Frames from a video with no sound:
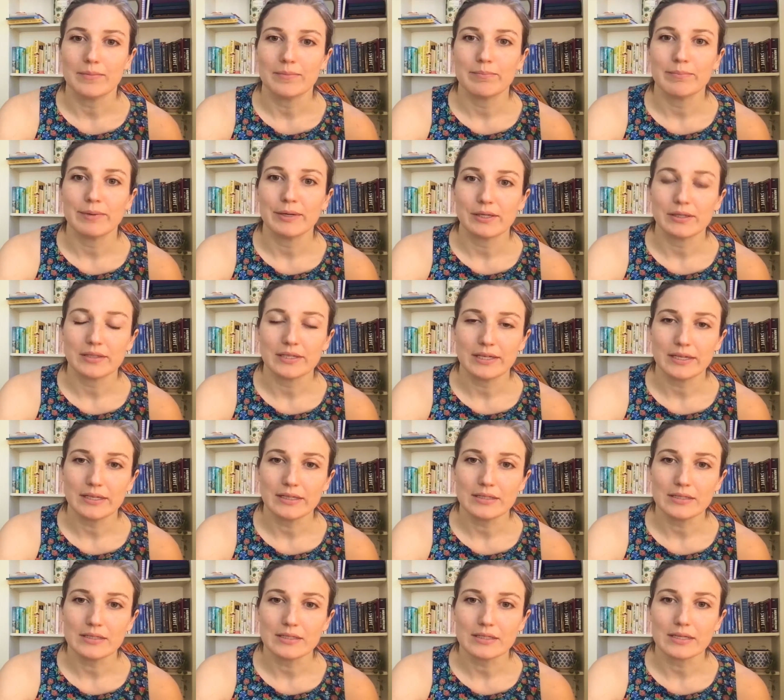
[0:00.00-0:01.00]

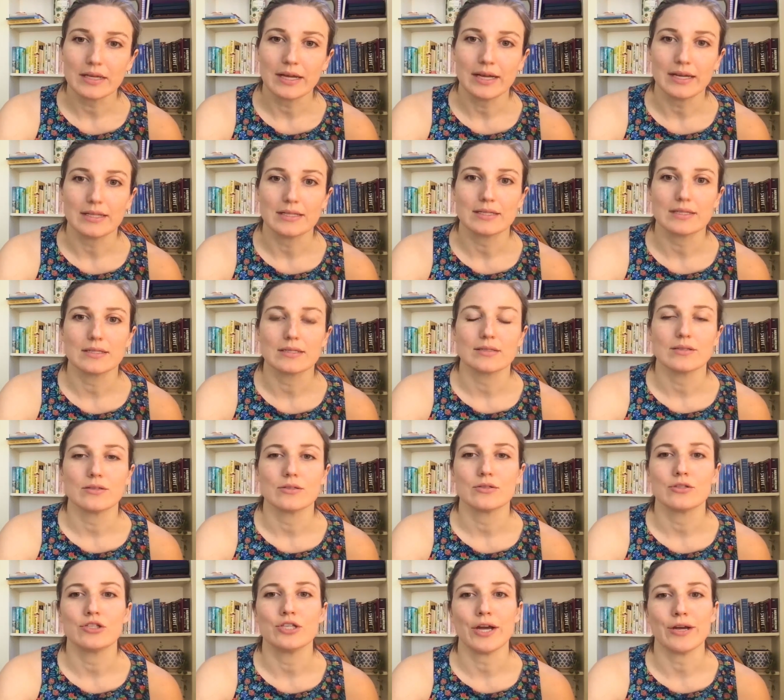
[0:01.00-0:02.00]
buildings, it's
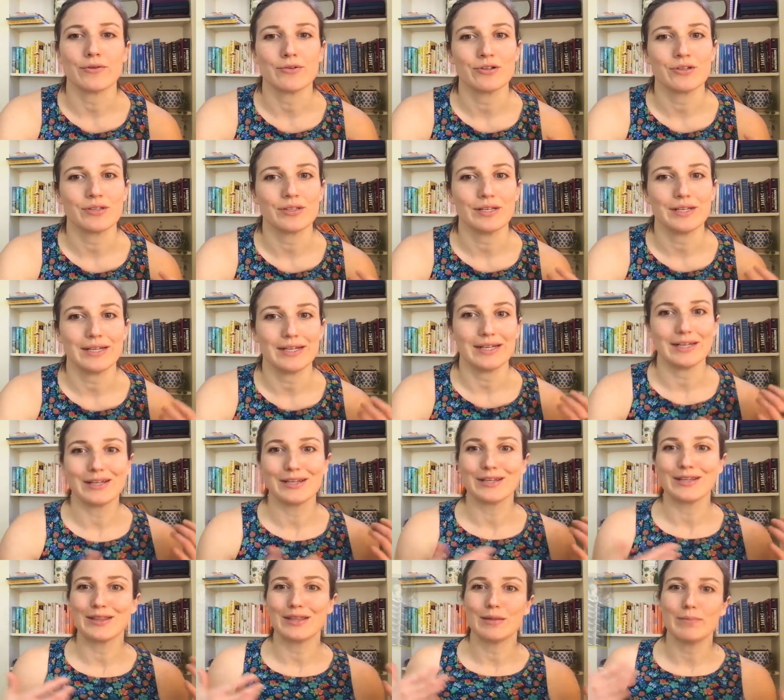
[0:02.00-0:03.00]
generally
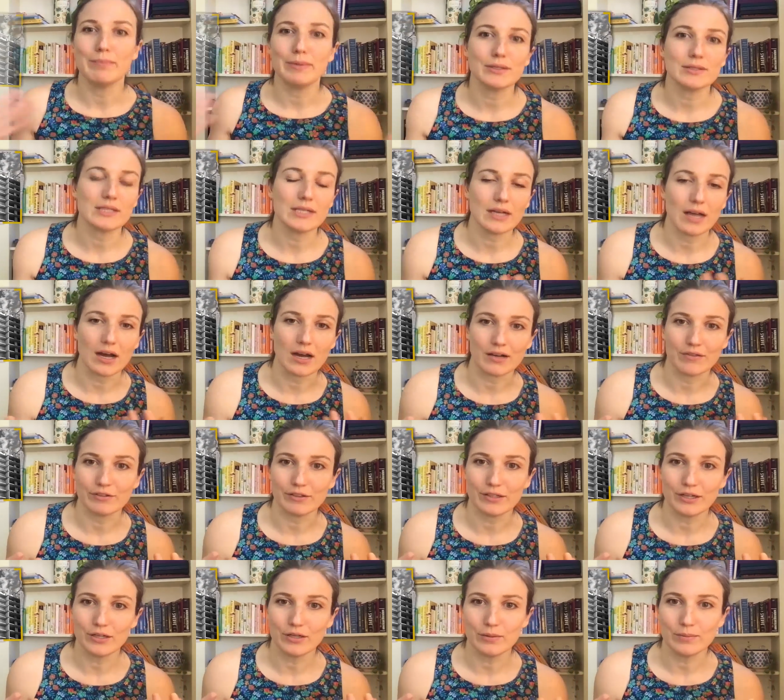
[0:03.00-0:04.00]
the building
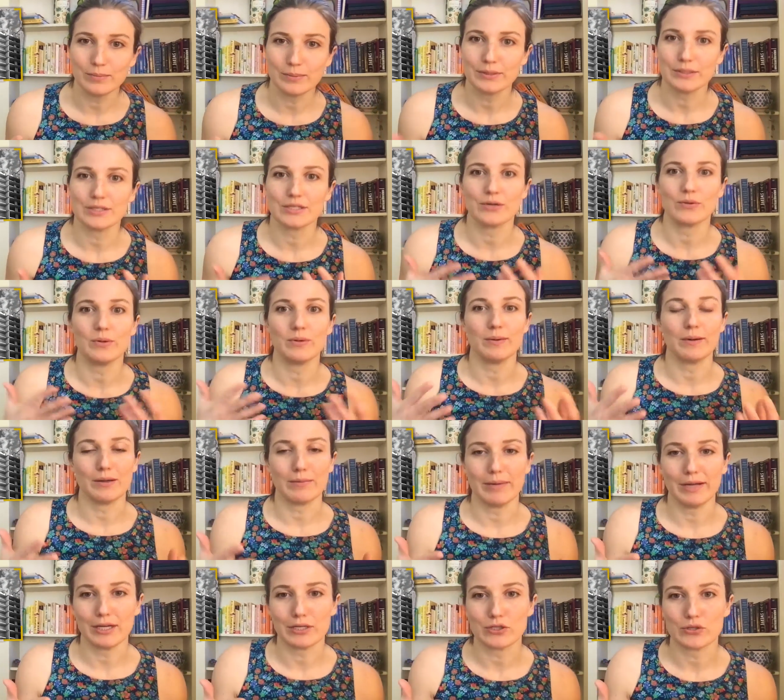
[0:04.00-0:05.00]
envelope. So we want to
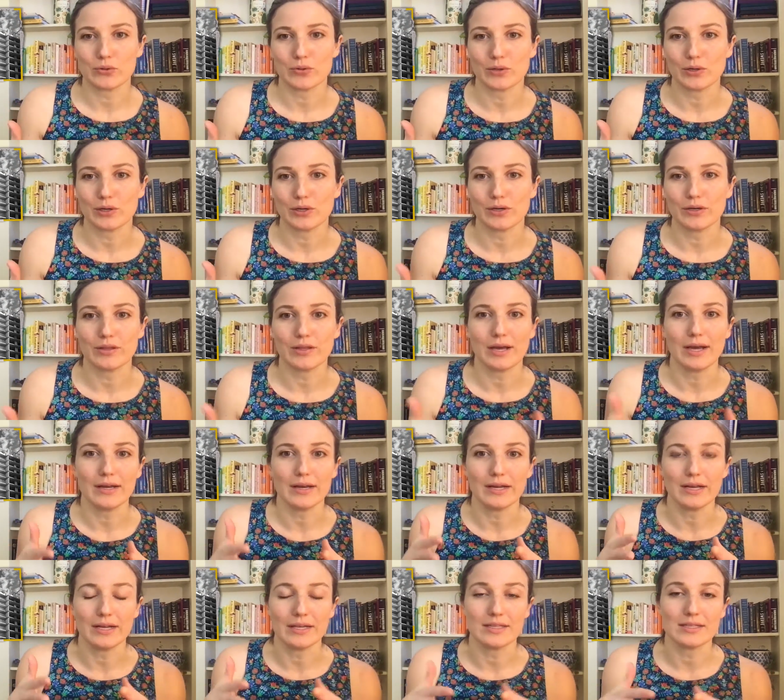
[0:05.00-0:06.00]
make sure that
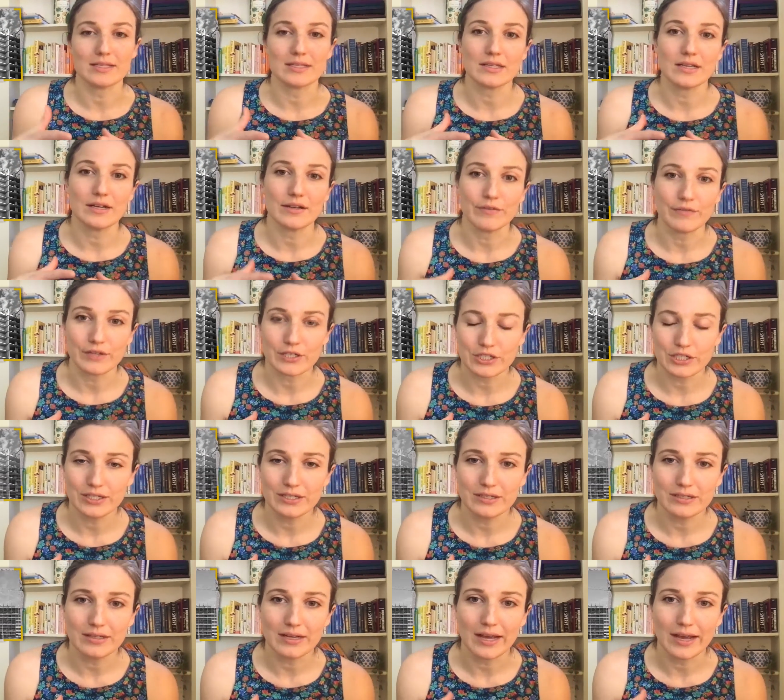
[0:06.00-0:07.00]
it's efficient,
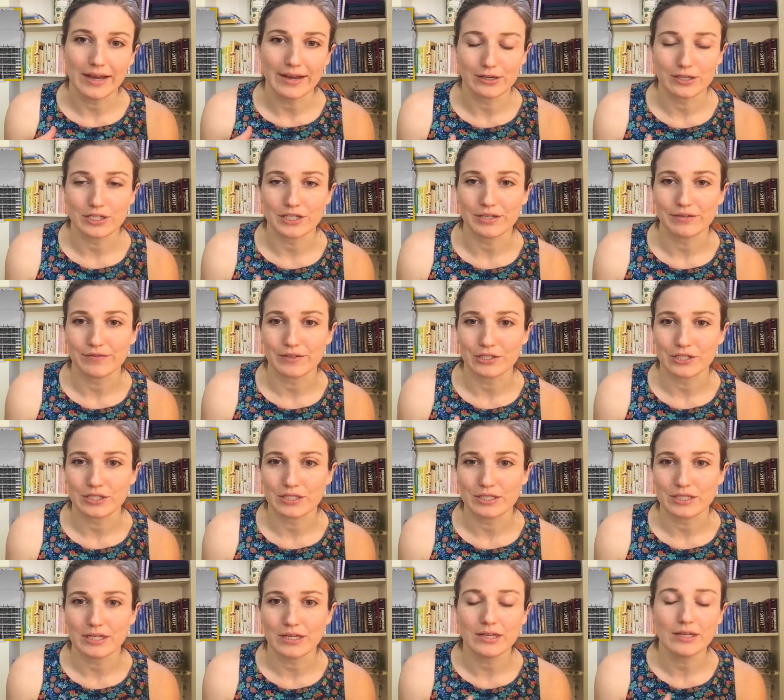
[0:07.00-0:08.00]
energy
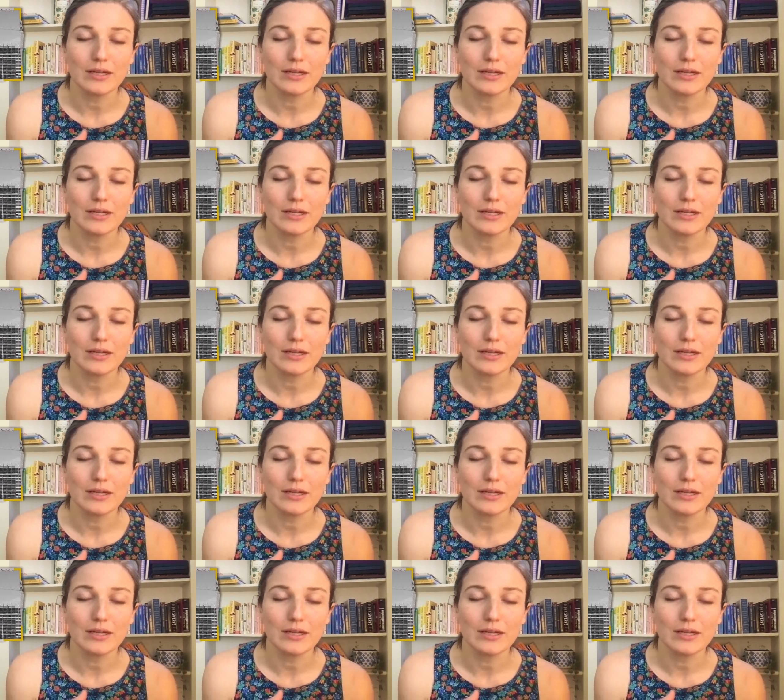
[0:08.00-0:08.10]
efficiency.